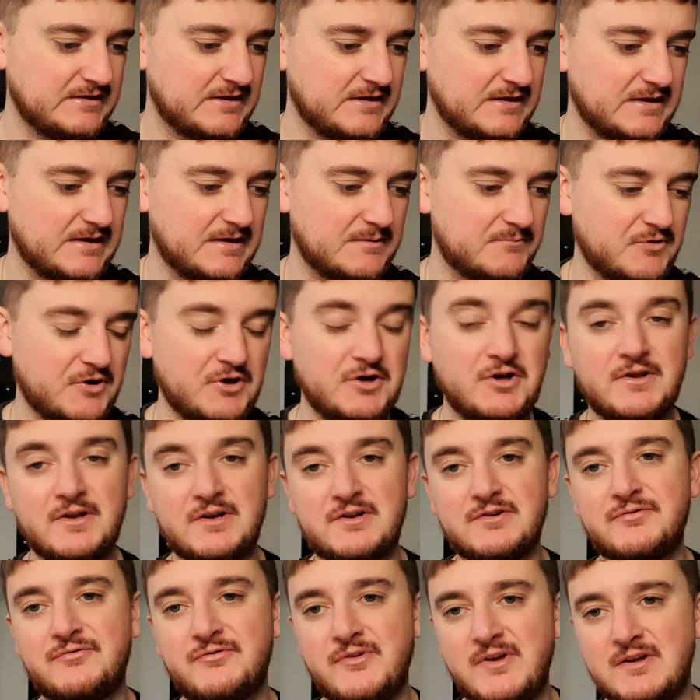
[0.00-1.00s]
But another
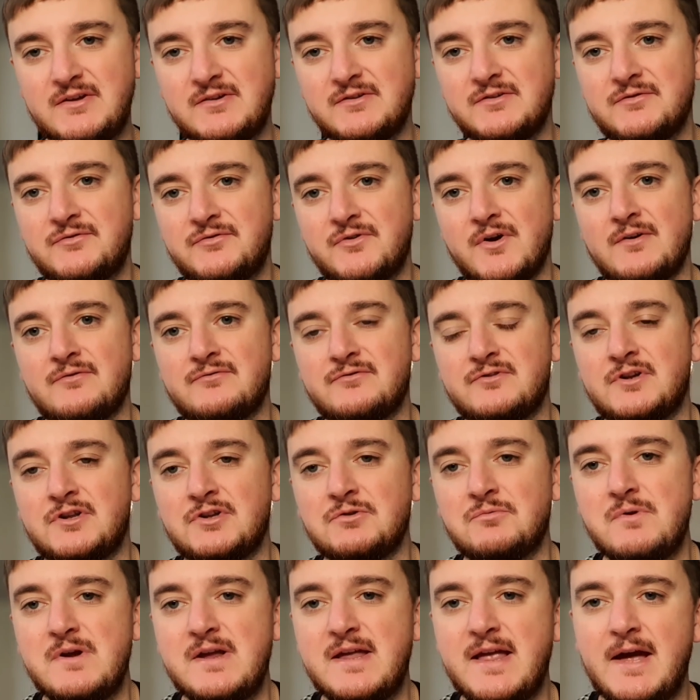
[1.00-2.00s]
defeat for Everton on
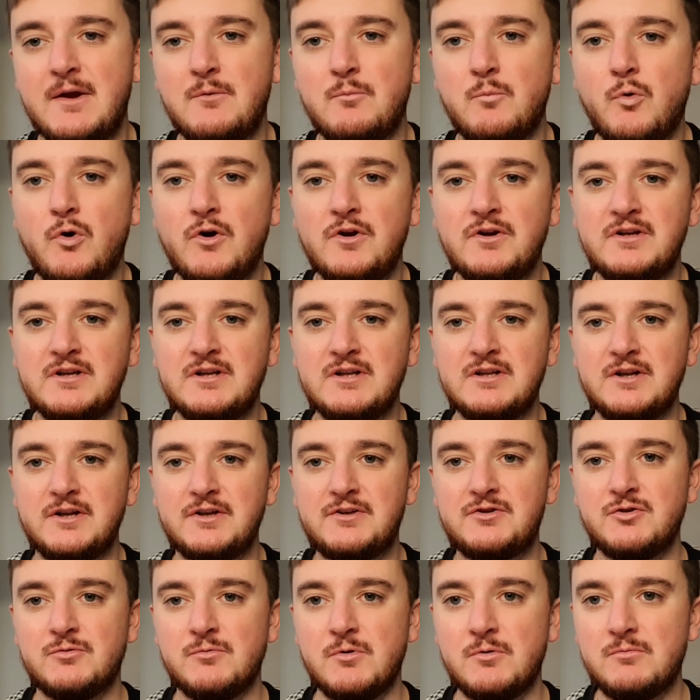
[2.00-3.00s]
the weekend, 1-0
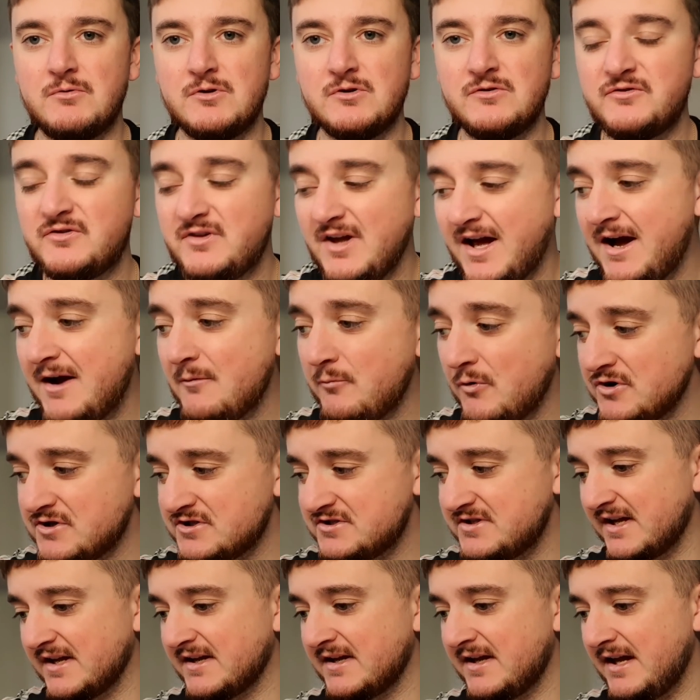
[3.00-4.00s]
at home at Wolves. I
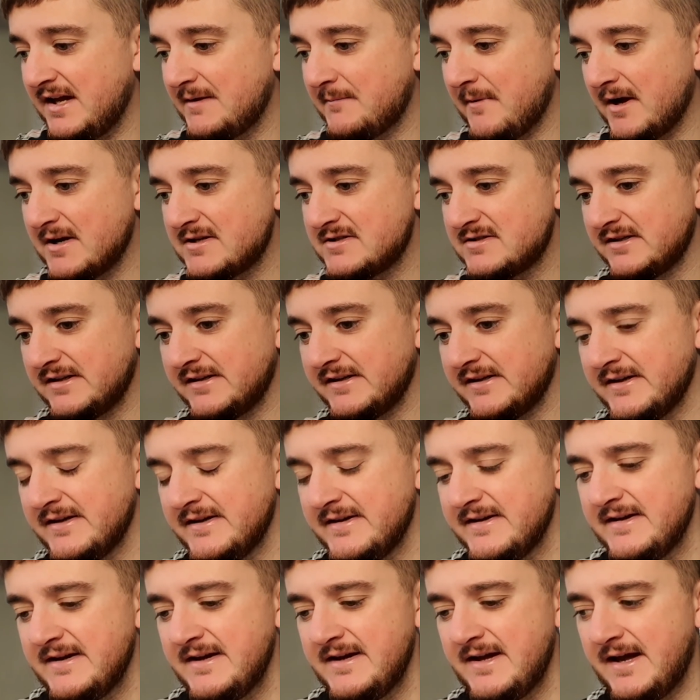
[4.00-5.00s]
watched that game, actually,
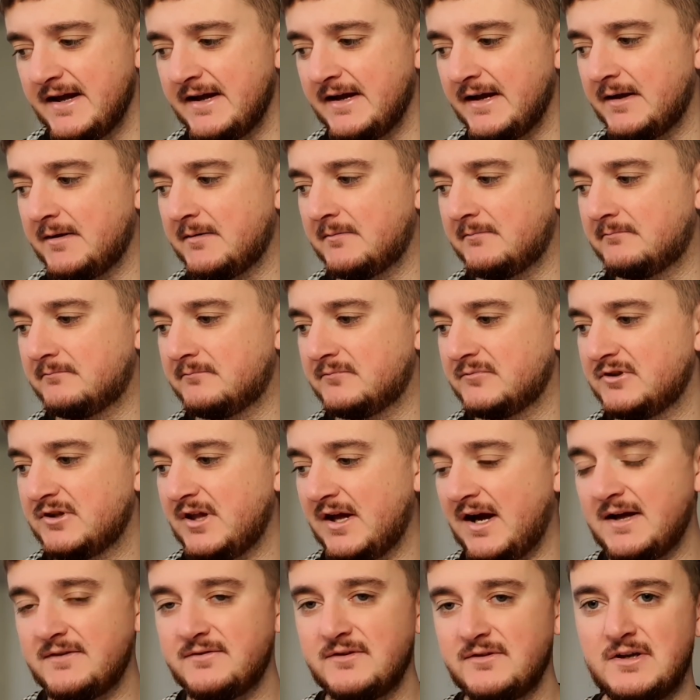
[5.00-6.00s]

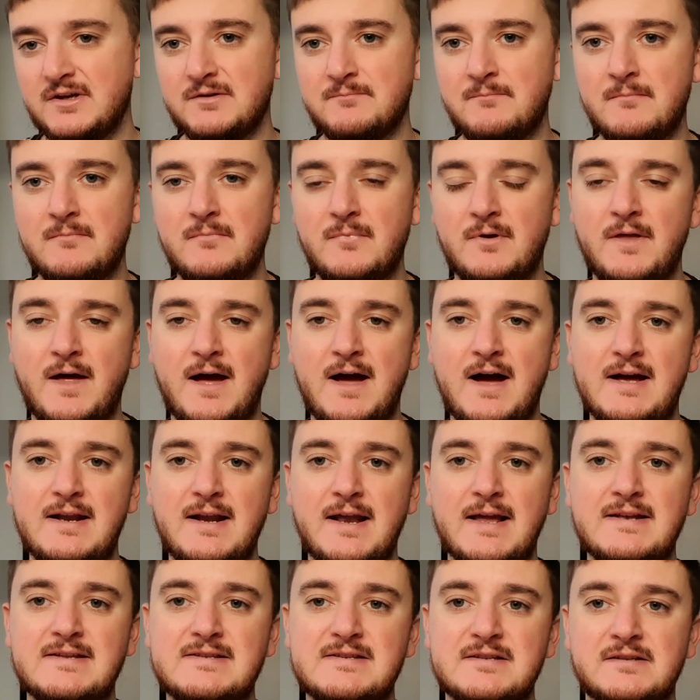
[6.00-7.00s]
the
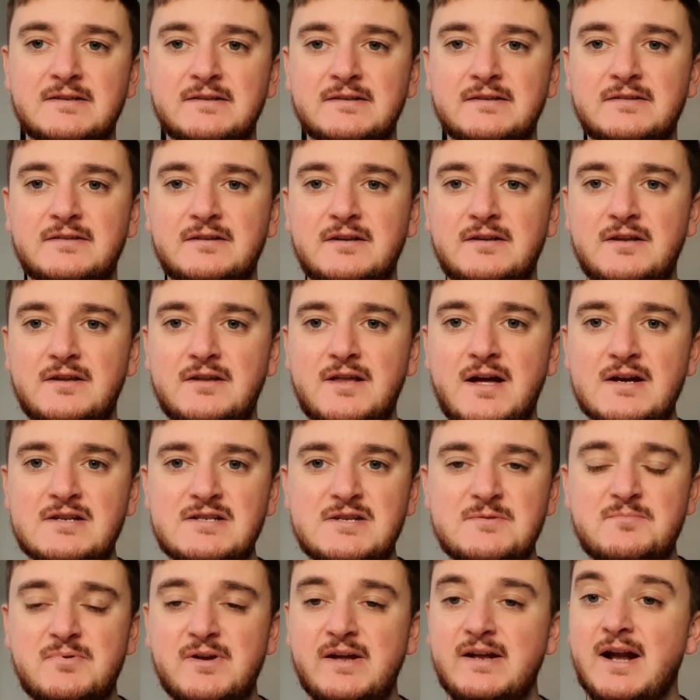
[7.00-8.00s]
highlights, and they
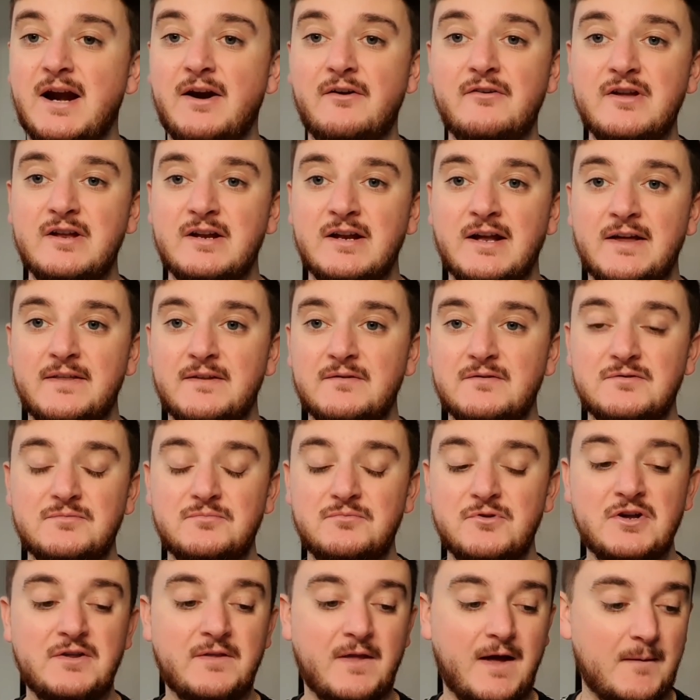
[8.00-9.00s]
actually played our eating. They
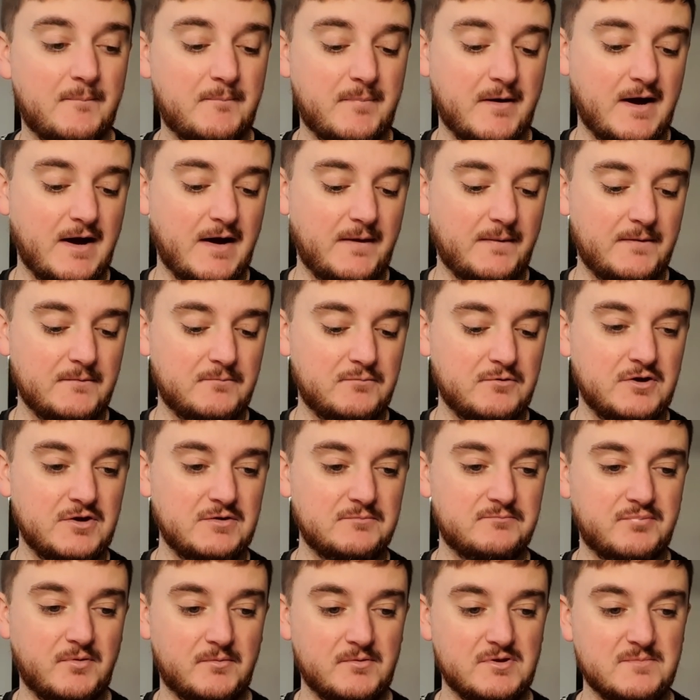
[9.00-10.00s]
weren't that bad. They
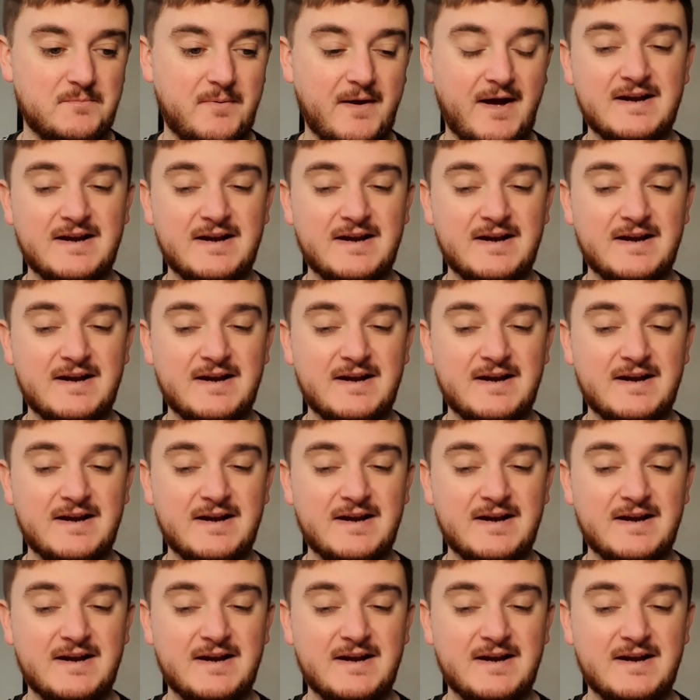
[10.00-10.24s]
were probably the